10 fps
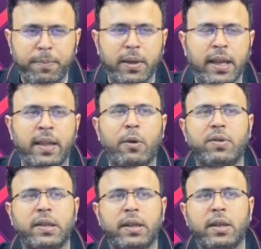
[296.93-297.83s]
but then there
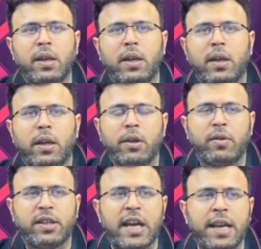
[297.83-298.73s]
was
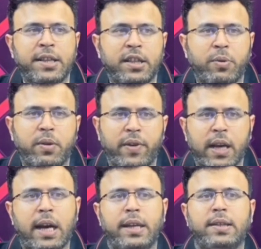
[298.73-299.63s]
the challenges with
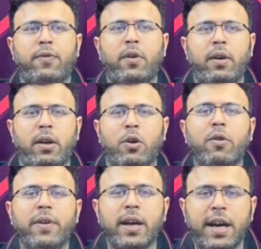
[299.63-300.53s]
VR is, for a
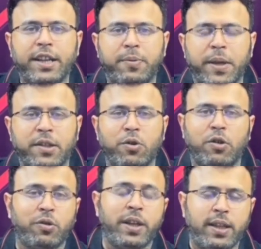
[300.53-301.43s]
good VR experience, you
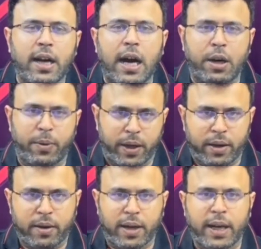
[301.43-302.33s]
also need the hardware,
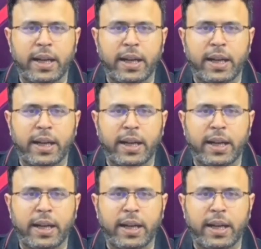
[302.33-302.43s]
right?